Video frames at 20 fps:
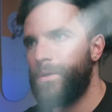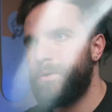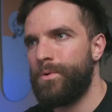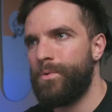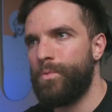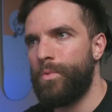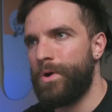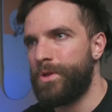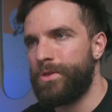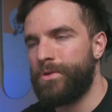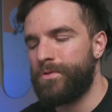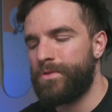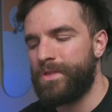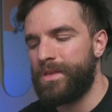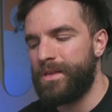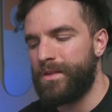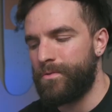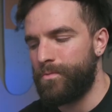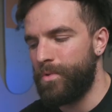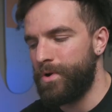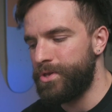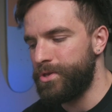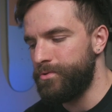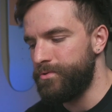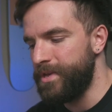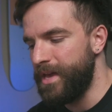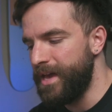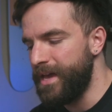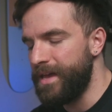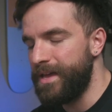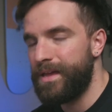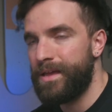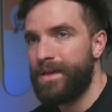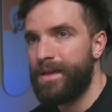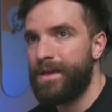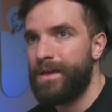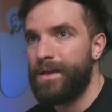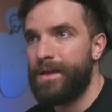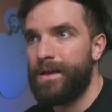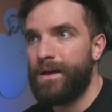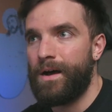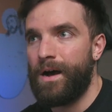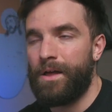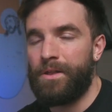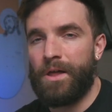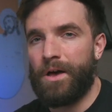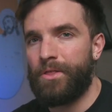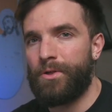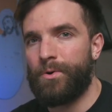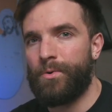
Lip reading: What you see is what you get. Another